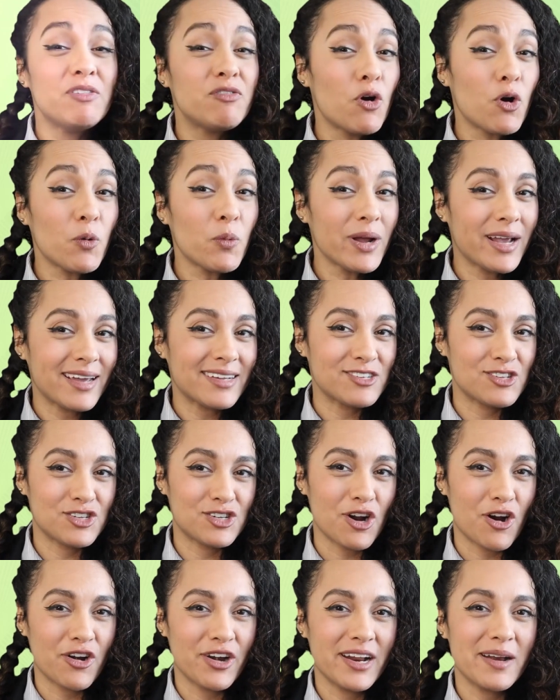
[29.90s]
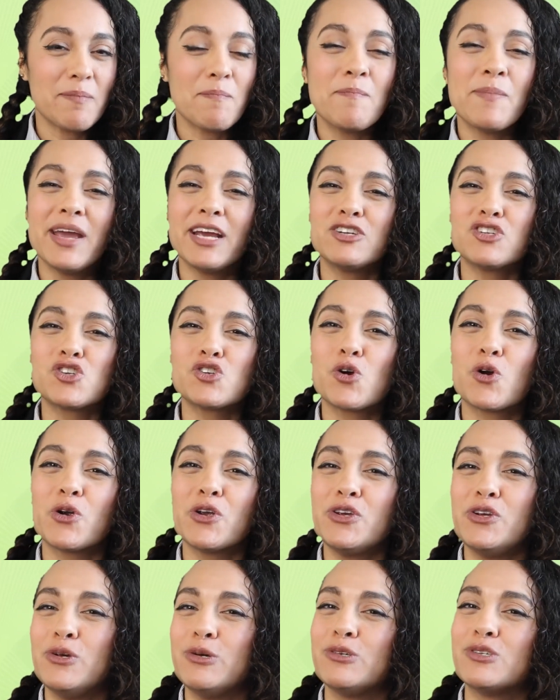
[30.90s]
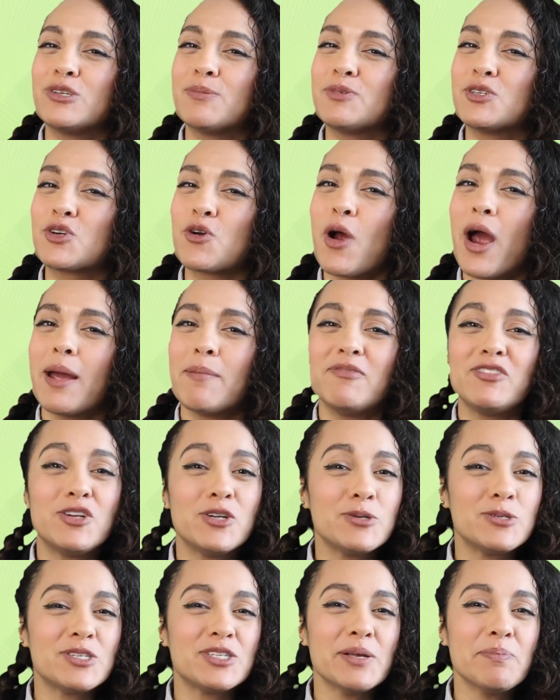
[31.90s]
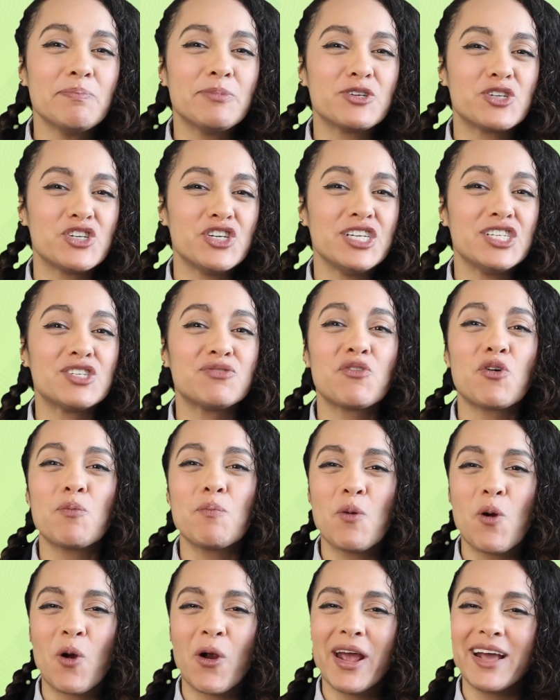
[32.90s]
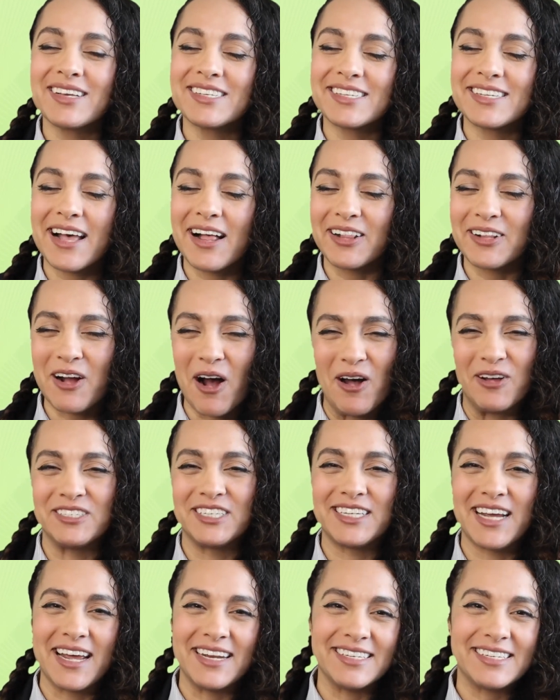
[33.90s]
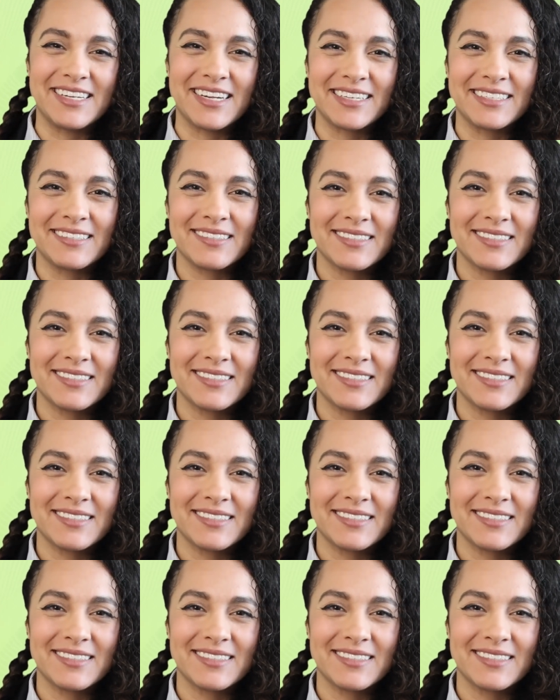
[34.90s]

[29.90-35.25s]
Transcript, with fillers: Before we get started, make sure you subscribe to Simple Sheets for more Excel content.